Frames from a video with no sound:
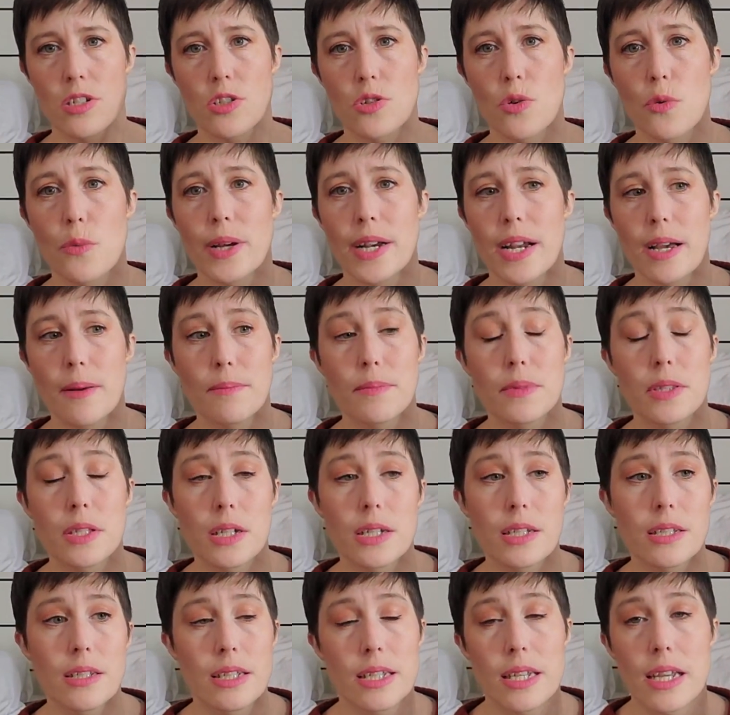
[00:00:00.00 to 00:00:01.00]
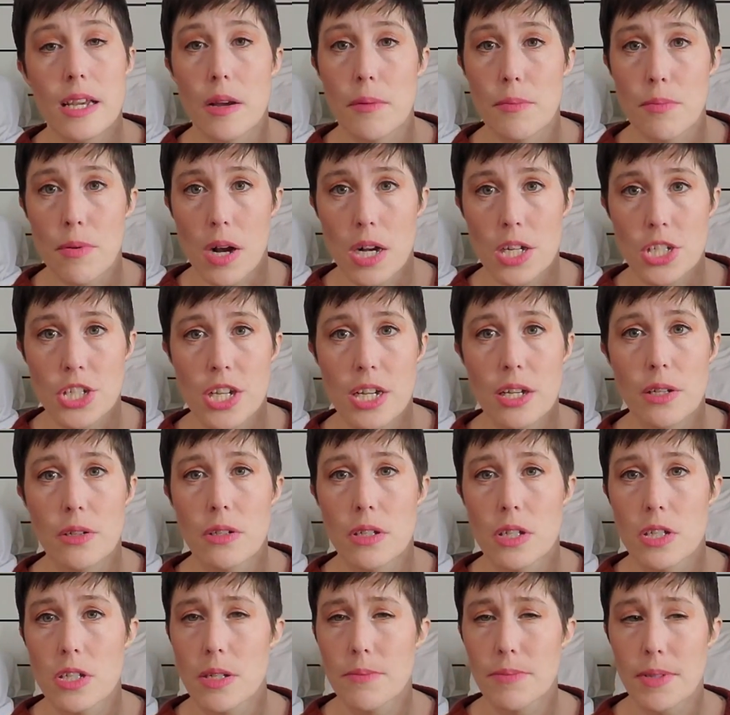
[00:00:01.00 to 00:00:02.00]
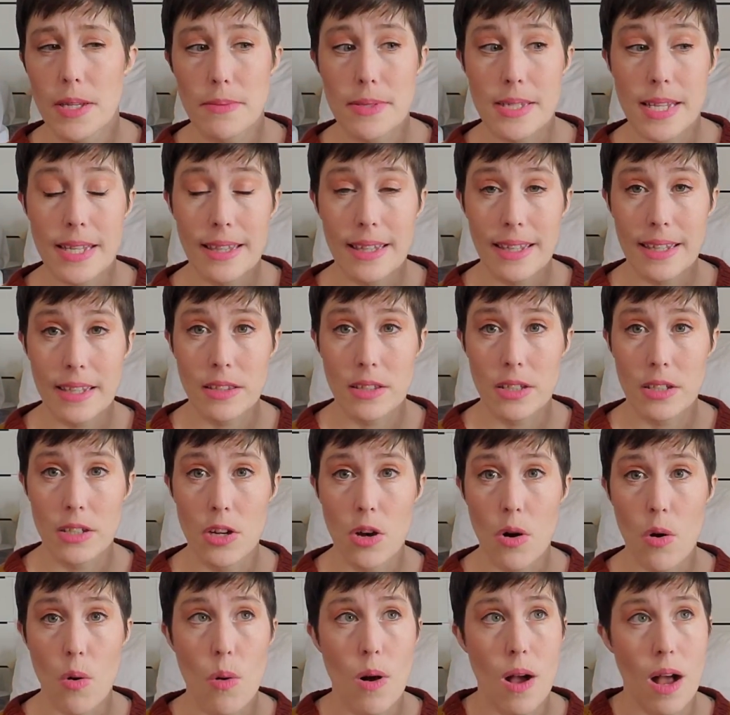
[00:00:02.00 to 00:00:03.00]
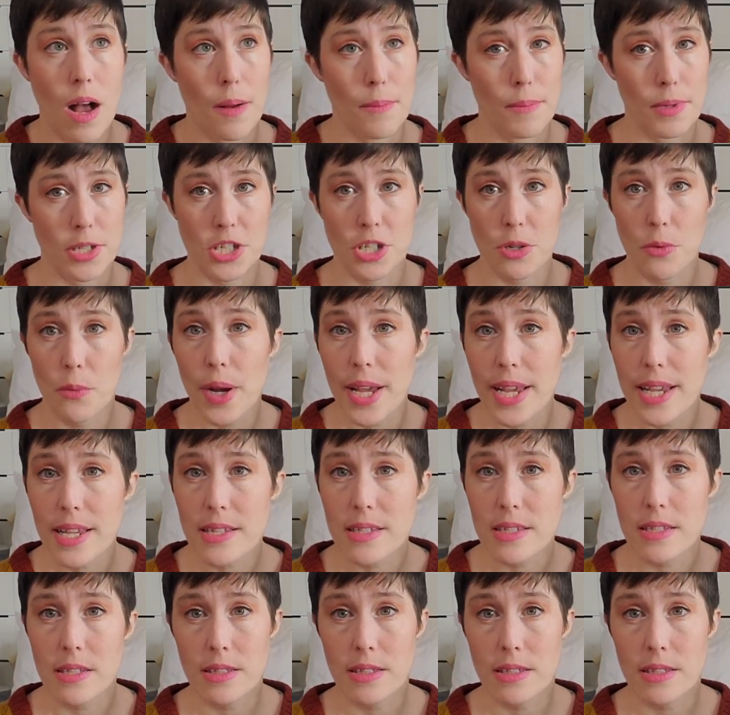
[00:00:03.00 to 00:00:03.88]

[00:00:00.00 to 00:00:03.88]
So when I'm done knitting a project, sometimes I'd like to know how much it weighs,